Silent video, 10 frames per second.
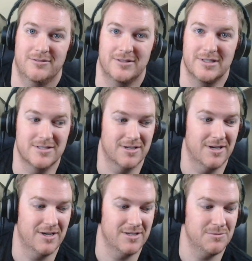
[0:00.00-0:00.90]
Is
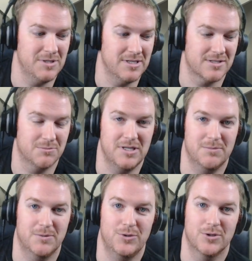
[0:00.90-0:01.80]
you meet some
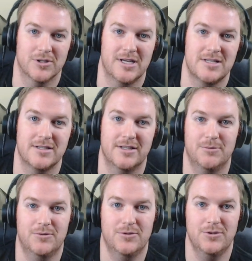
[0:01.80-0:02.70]
people who are nice and
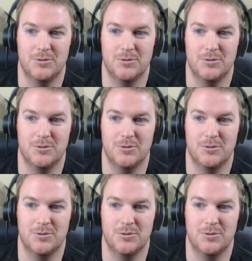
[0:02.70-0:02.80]
helpful,